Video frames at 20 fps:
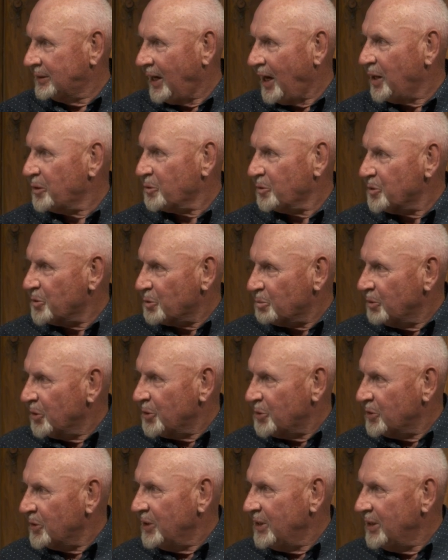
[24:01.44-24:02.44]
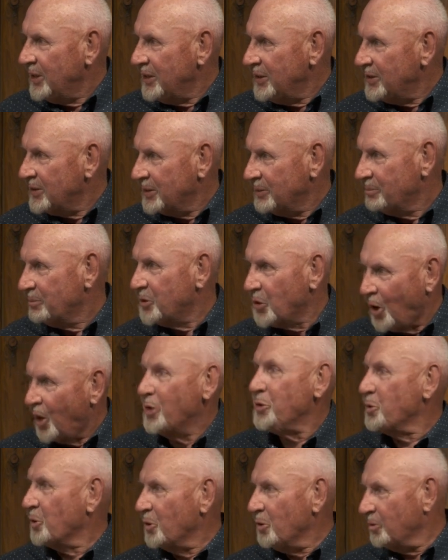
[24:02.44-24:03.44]
Catharine's Mercedes. John
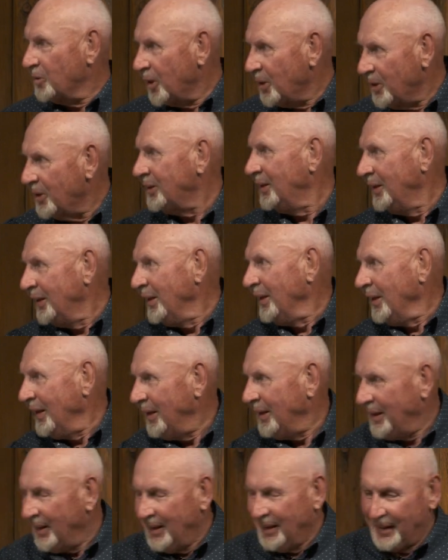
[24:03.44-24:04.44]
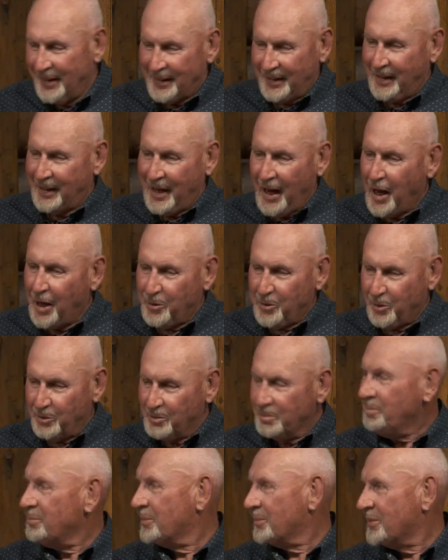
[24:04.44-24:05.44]
drove out.
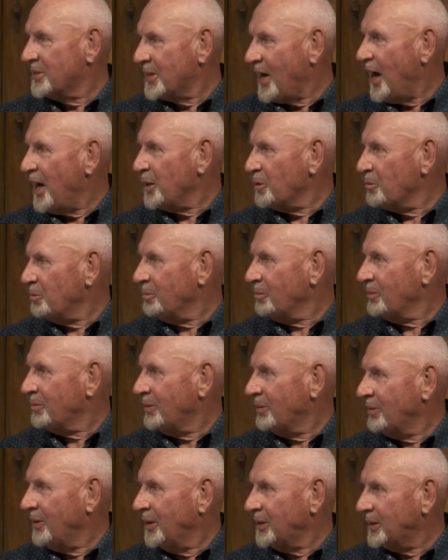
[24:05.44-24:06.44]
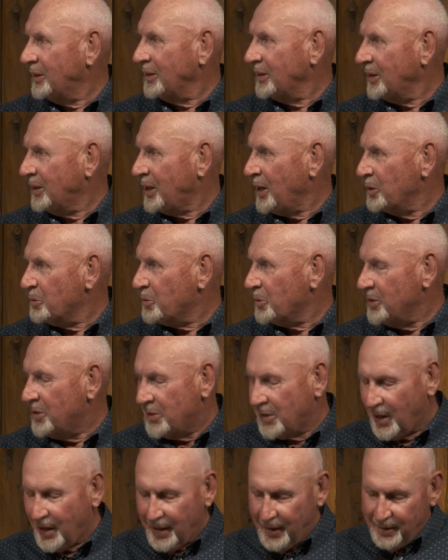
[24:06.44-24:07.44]
Catharine sat and looked at the
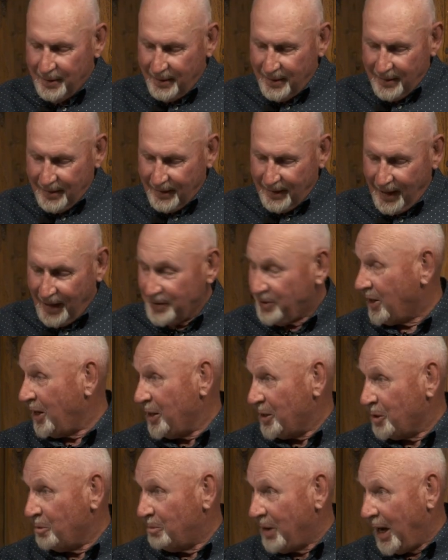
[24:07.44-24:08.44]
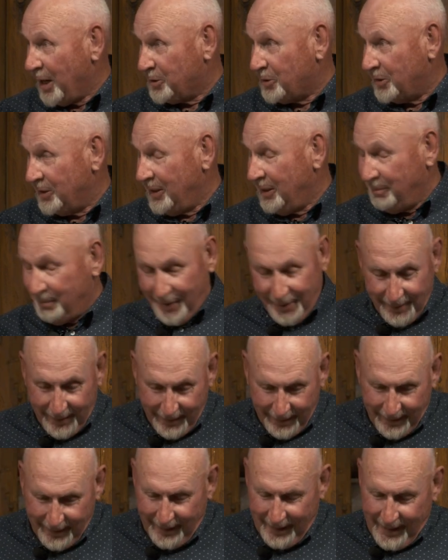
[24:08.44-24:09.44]
countryside. I sat in the back seat.
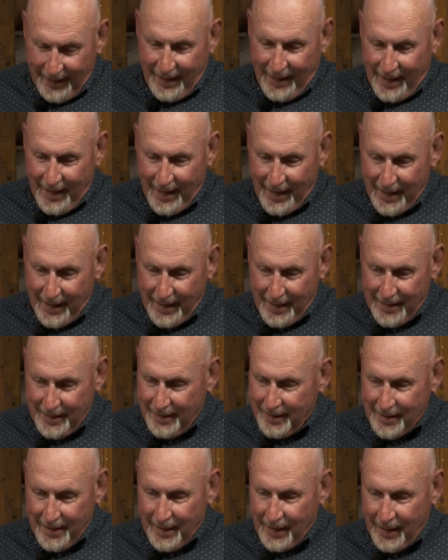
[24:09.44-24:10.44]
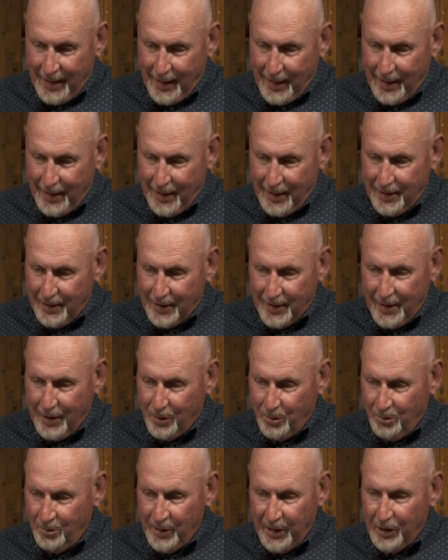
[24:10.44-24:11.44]
And uh,
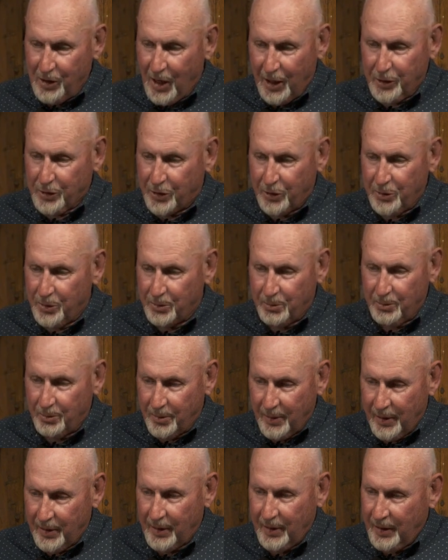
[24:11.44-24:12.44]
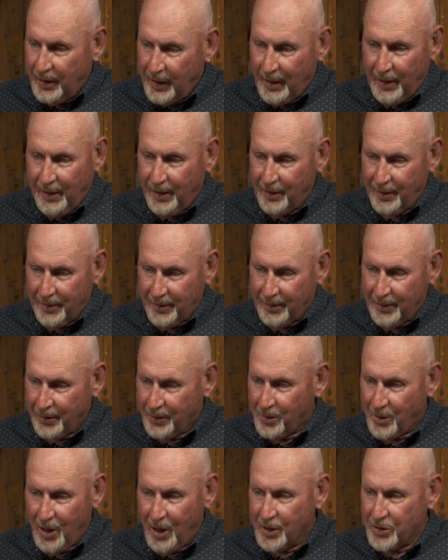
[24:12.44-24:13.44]
we got to uh, the
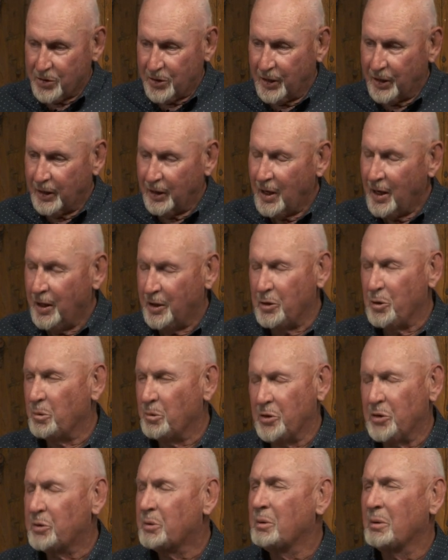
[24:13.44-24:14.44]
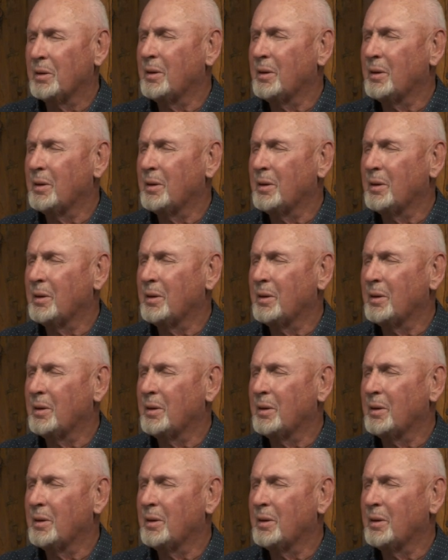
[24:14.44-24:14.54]
crossing, and there was